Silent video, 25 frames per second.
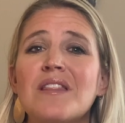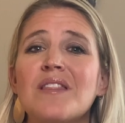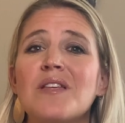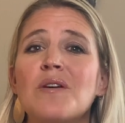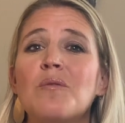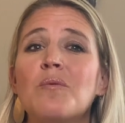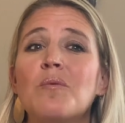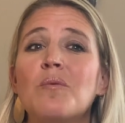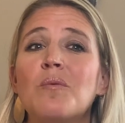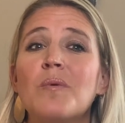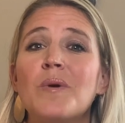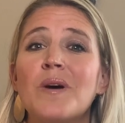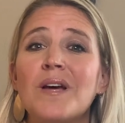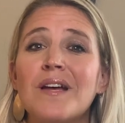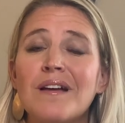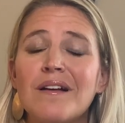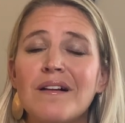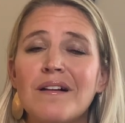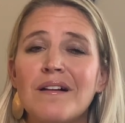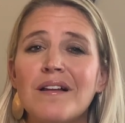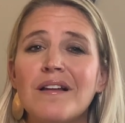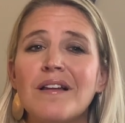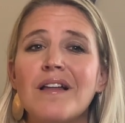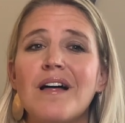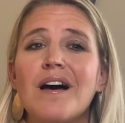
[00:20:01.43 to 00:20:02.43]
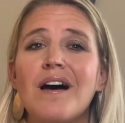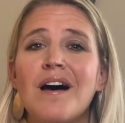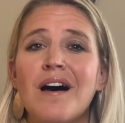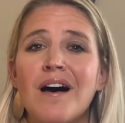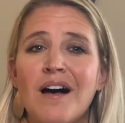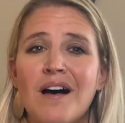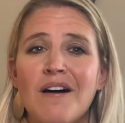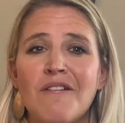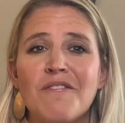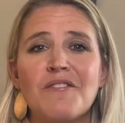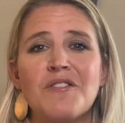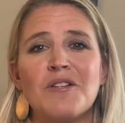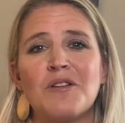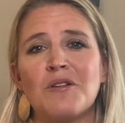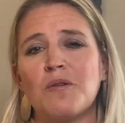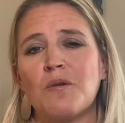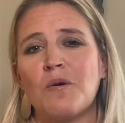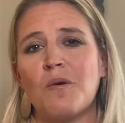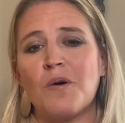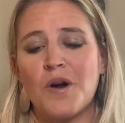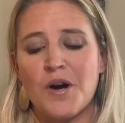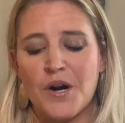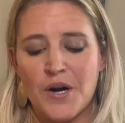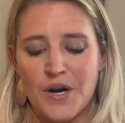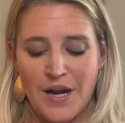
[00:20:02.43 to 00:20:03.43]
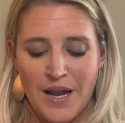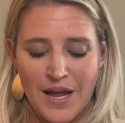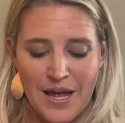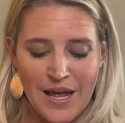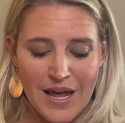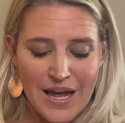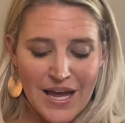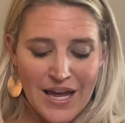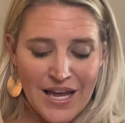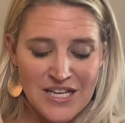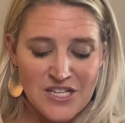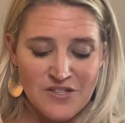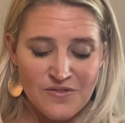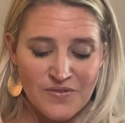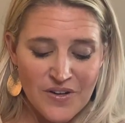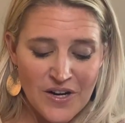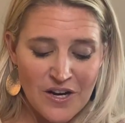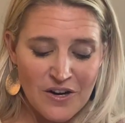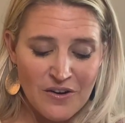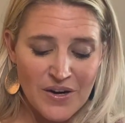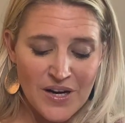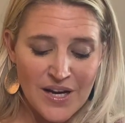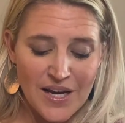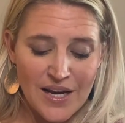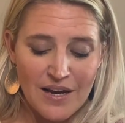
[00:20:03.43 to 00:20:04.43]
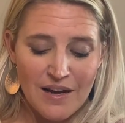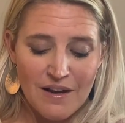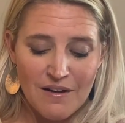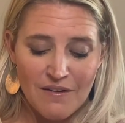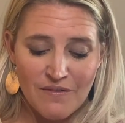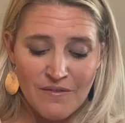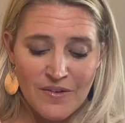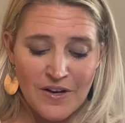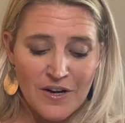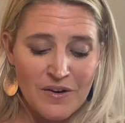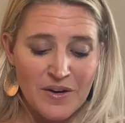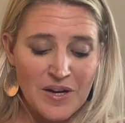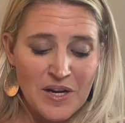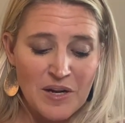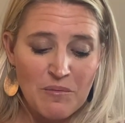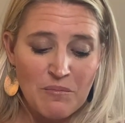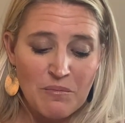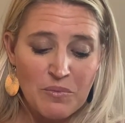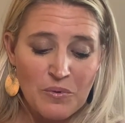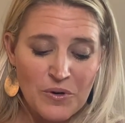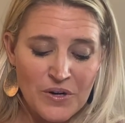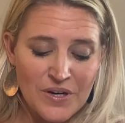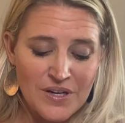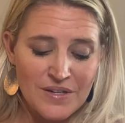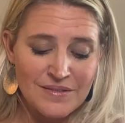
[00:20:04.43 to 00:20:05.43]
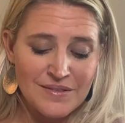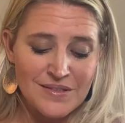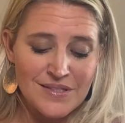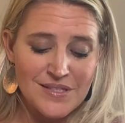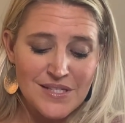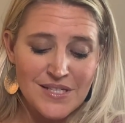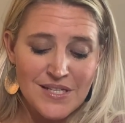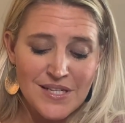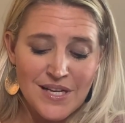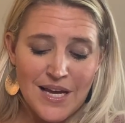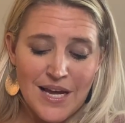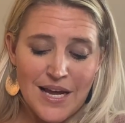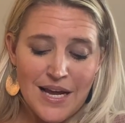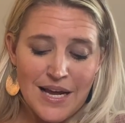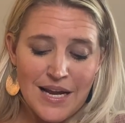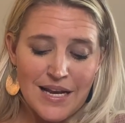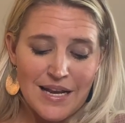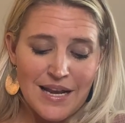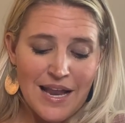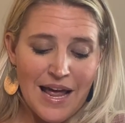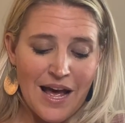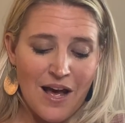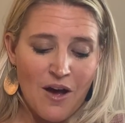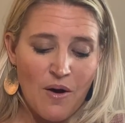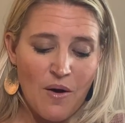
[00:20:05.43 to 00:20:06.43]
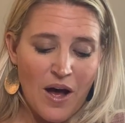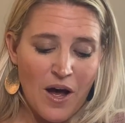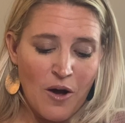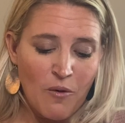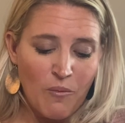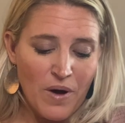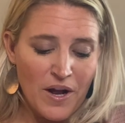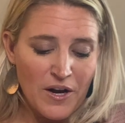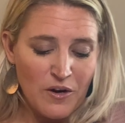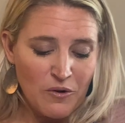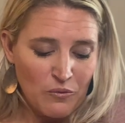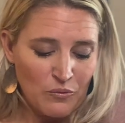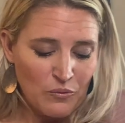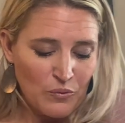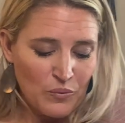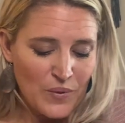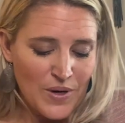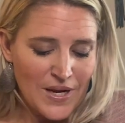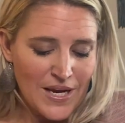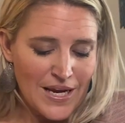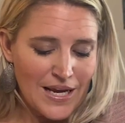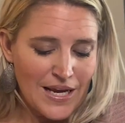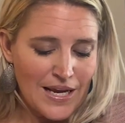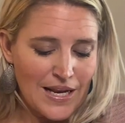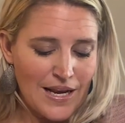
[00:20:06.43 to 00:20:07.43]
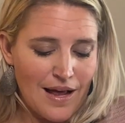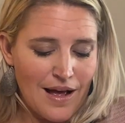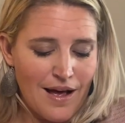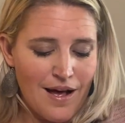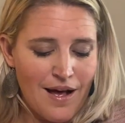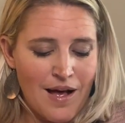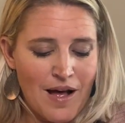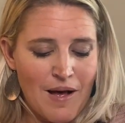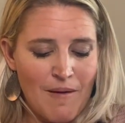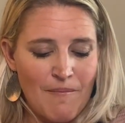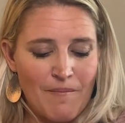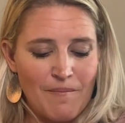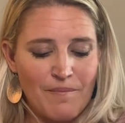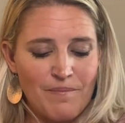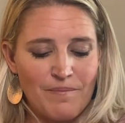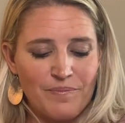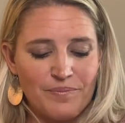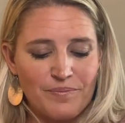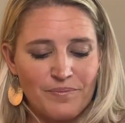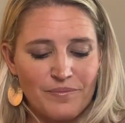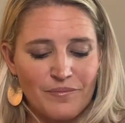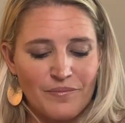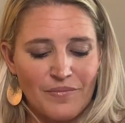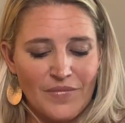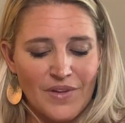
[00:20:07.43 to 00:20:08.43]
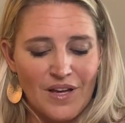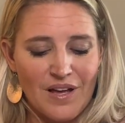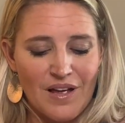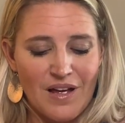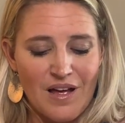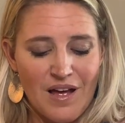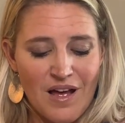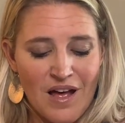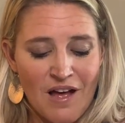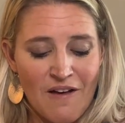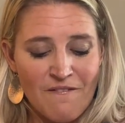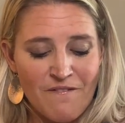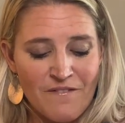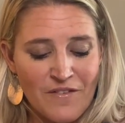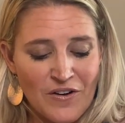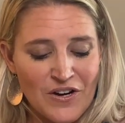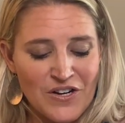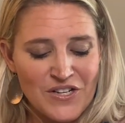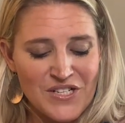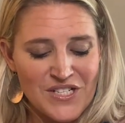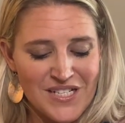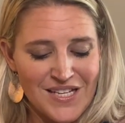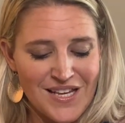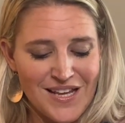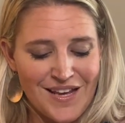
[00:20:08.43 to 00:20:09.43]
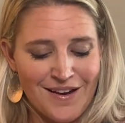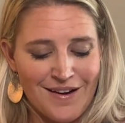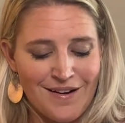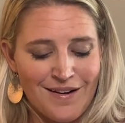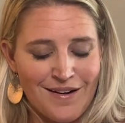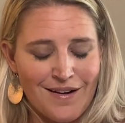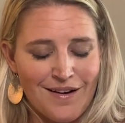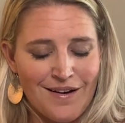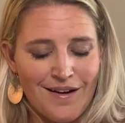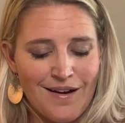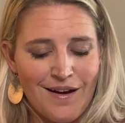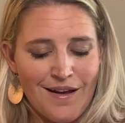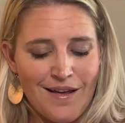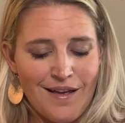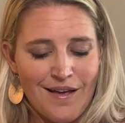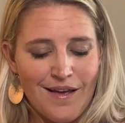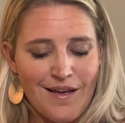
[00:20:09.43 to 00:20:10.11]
the will of the Lord. It's very, very important. Now, I want to read a verse here.